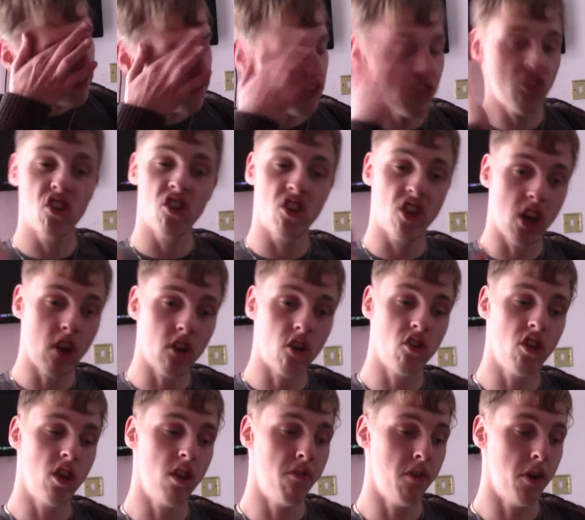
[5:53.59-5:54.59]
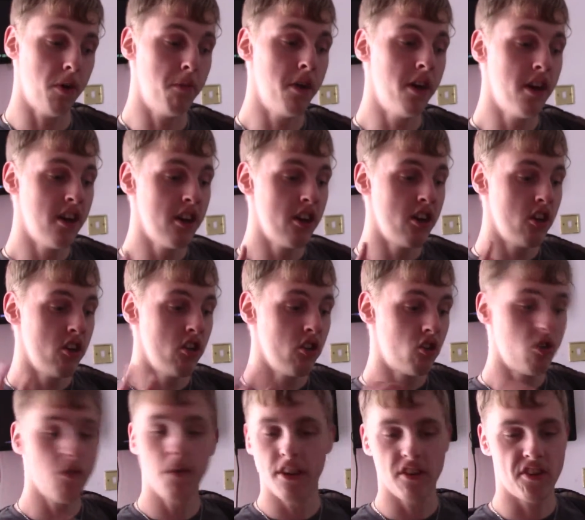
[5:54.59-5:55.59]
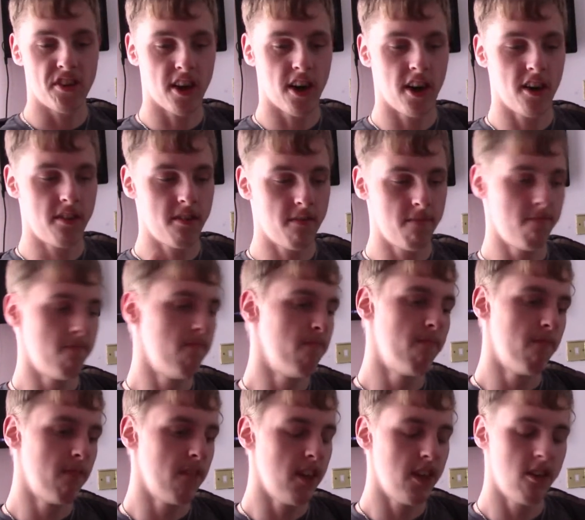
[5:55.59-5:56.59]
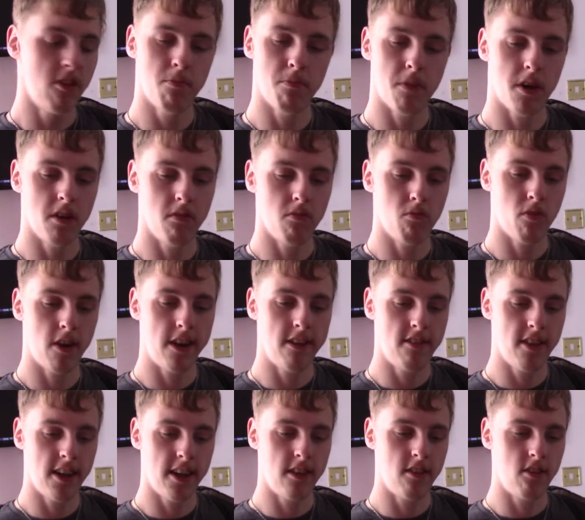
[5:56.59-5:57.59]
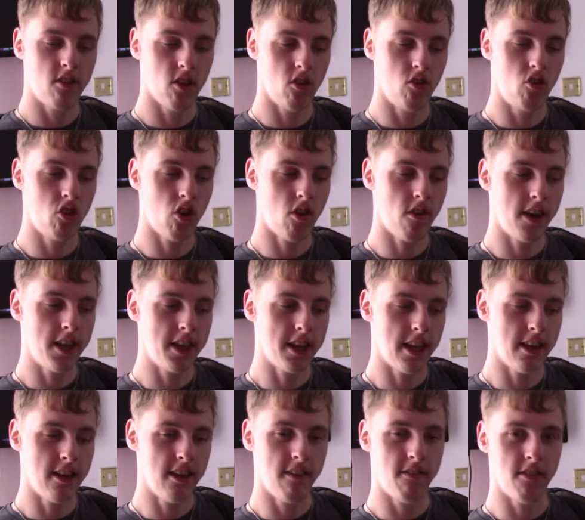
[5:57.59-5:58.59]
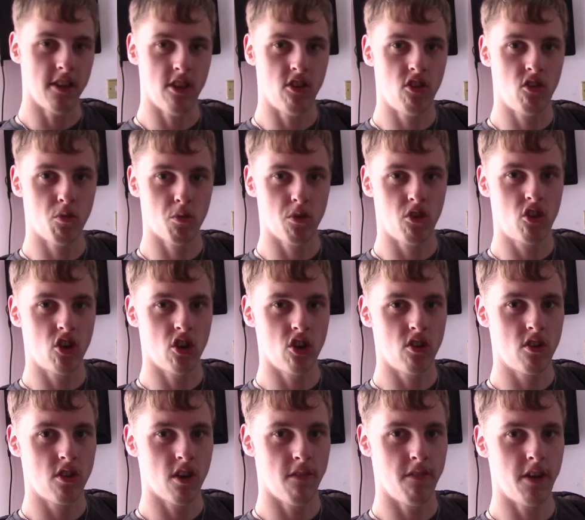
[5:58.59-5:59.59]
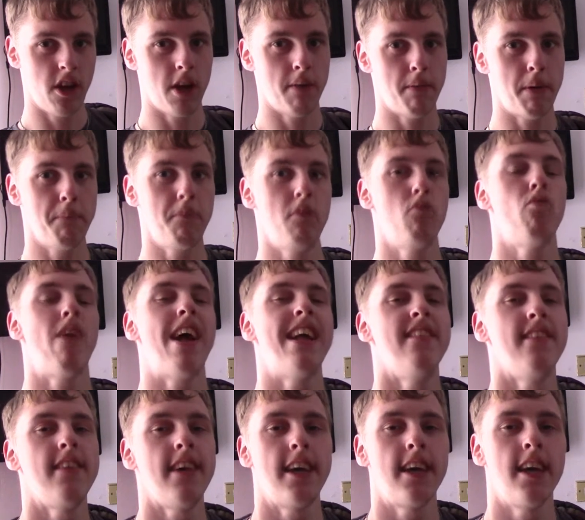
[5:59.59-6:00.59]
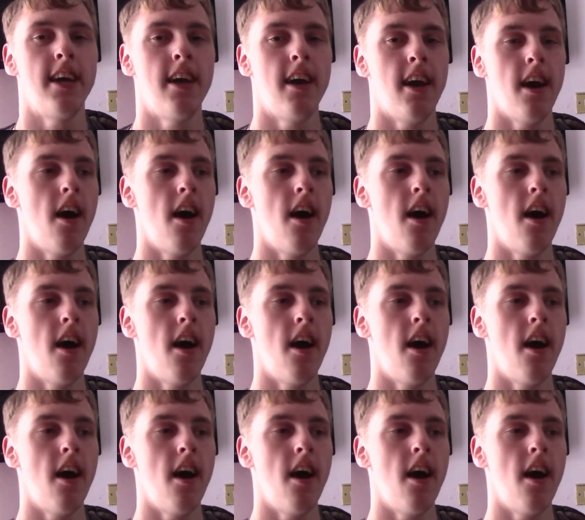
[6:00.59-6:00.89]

This is Don't Go See the Film. 2 out of 5 stars. It's my rating. So sorry that if this was just a video about me ranting.